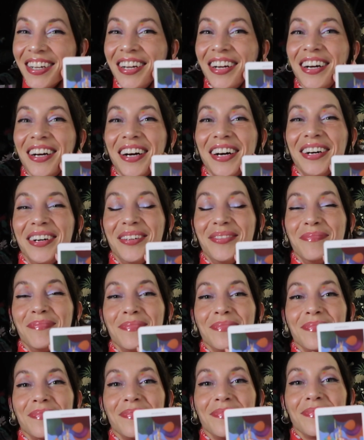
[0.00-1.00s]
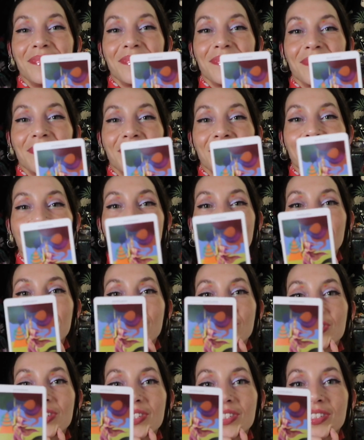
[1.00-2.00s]
Um,
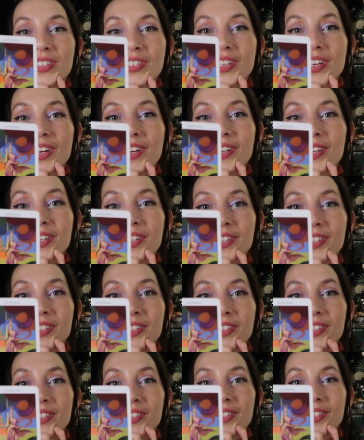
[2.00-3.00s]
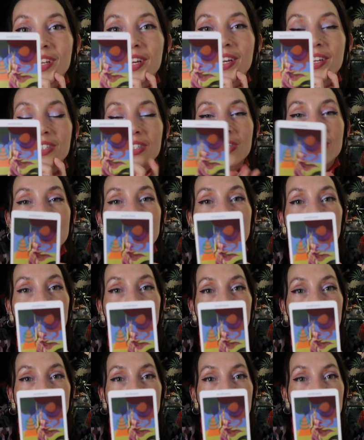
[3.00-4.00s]
there's just a, like a
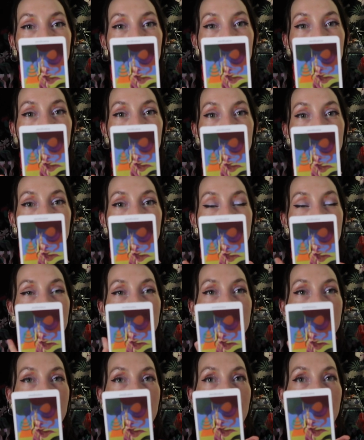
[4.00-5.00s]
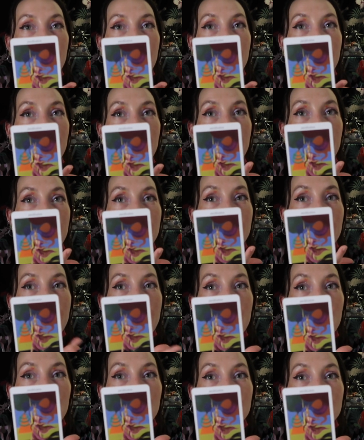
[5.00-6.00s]
severity and an
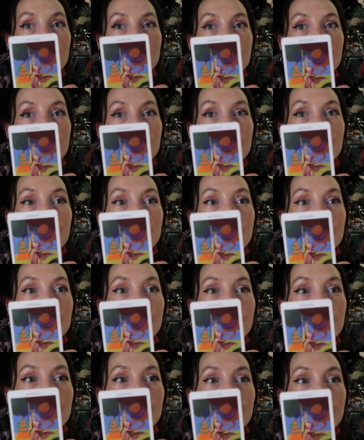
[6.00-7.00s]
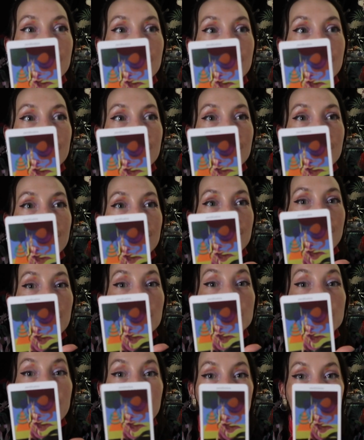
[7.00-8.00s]
errant
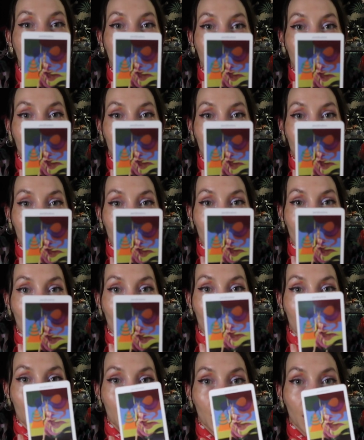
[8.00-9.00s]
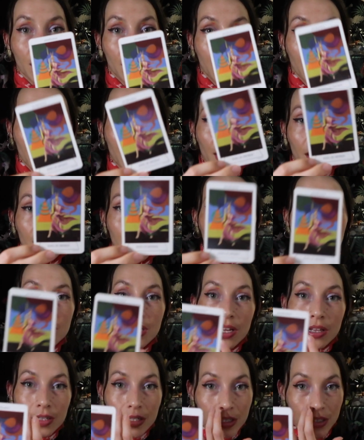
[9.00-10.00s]
obsession with each other. Like, these
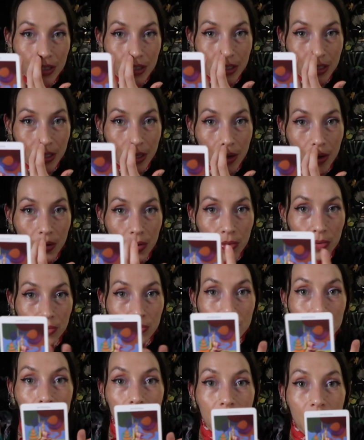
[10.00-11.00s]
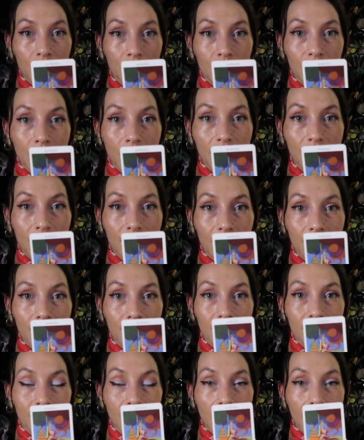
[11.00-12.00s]
colors are so rich and
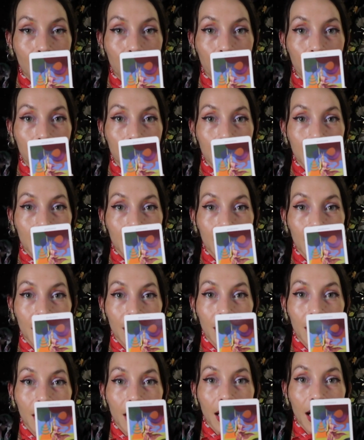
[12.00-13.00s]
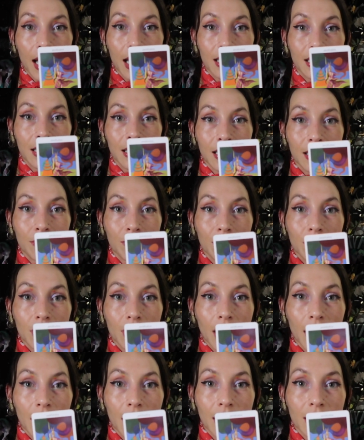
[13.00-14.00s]
vibrant. It seems
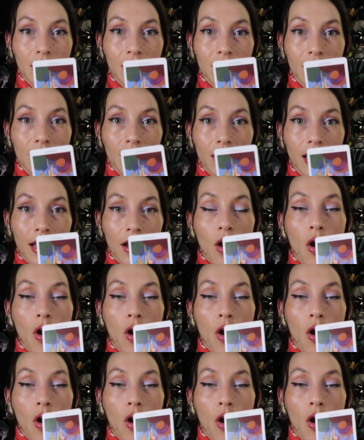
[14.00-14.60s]
like it's, like,